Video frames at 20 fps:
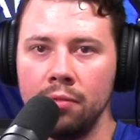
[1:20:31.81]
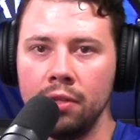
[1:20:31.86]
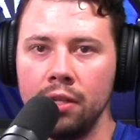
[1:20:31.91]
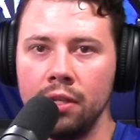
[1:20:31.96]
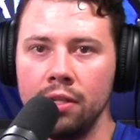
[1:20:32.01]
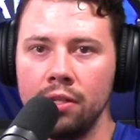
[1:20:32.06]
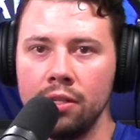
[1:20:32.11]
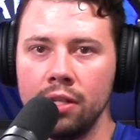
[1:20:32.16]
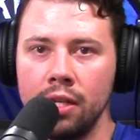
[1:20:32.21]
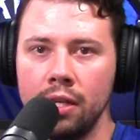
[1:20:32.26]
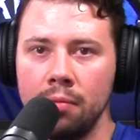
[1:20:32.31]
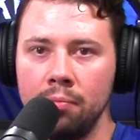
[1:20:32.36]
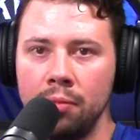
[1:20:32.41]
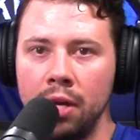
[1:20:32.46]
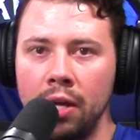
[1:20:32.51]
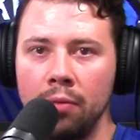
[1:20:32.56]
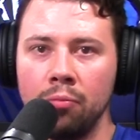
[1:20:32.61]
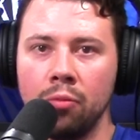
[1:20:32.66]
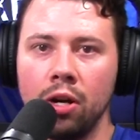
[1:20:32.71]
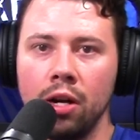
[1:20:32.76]
is a
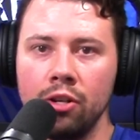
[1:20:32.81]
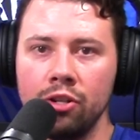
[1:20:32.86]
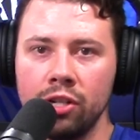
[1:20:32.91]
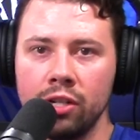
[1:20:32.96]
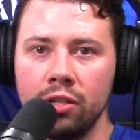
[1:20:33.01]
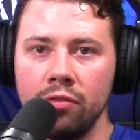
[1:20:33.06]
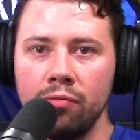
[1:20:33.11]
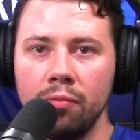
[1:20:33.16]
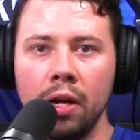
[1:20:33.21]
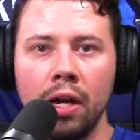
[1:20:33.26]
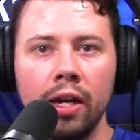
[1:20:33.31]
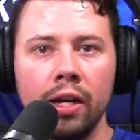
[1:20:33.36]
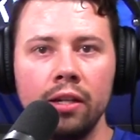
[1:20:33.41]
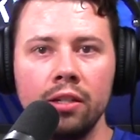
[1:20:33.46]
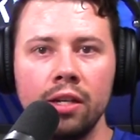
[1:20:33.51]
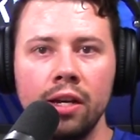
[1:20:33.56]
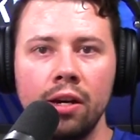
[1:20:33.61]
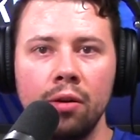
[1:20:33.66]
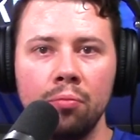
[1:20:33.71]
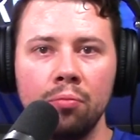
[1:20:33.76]
pet project of mine to
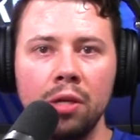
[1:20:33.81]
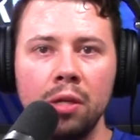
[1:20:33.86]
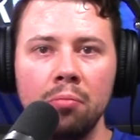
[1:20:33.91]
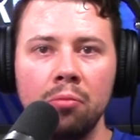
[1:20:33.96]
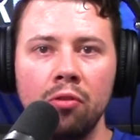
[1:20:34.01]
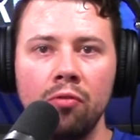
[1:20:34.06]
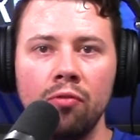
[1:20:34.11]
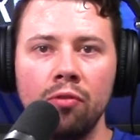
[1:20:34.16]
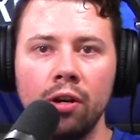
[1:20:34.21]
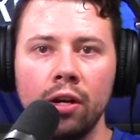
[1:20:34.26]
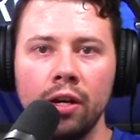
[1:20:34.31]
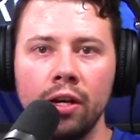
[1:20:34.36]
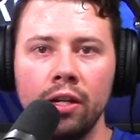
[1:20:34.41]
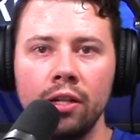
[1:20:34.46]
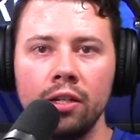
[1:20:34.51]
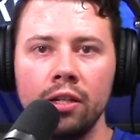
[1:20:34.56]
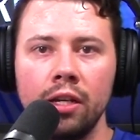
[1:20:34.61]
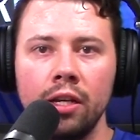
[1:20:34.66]
help people find